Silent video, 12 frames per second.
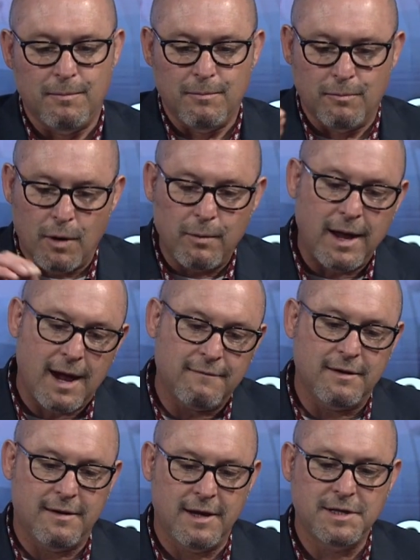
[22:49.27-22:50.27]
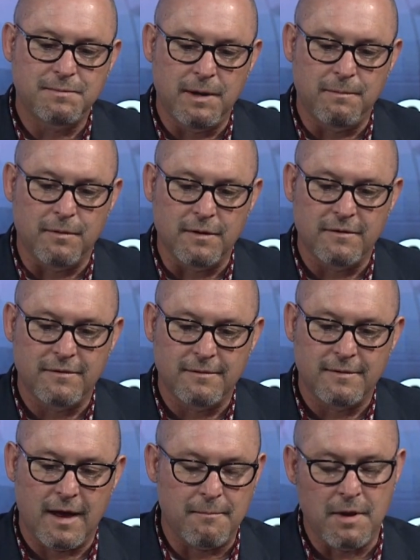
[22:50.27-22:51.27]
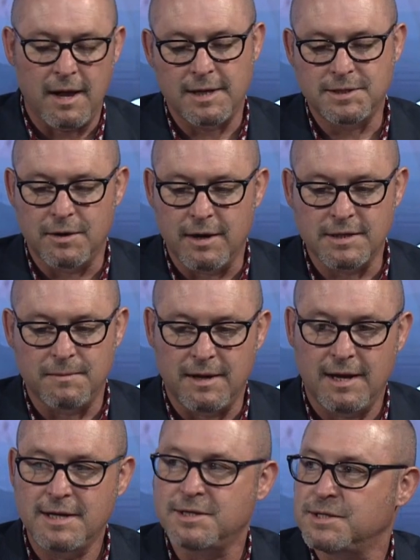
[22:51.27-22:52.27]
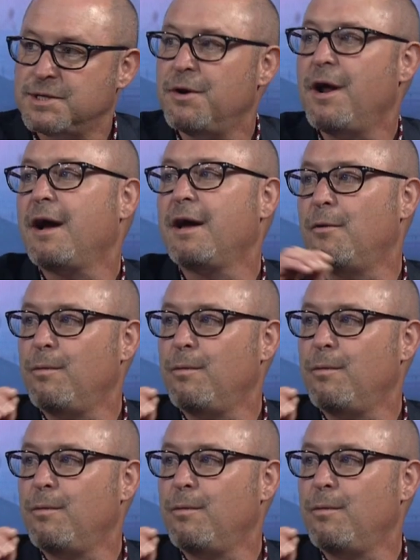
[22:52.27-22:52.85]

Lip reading: What we have to teach people is to manage their expectations. They're not going